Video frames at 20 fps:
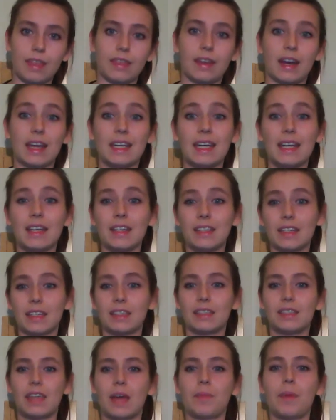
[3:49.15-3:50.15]
and that I needed
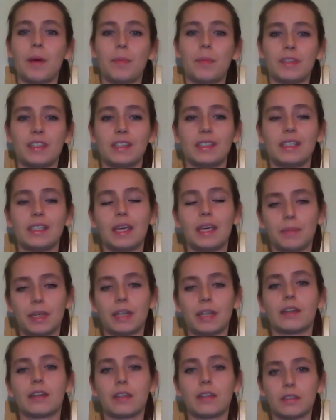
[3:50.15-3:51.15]
to step up as a team
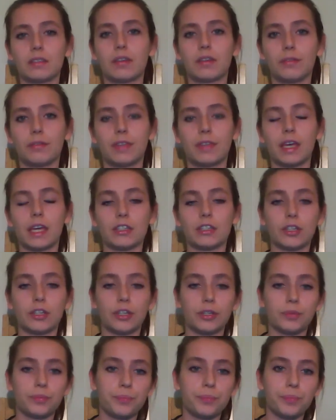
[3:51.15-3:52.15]
leader to solve the
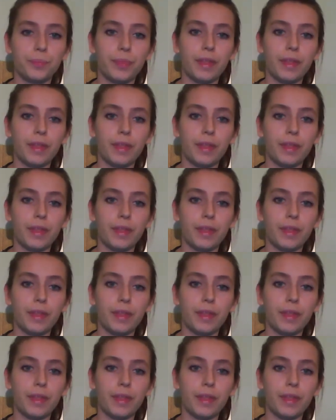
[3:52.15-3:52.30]
issue.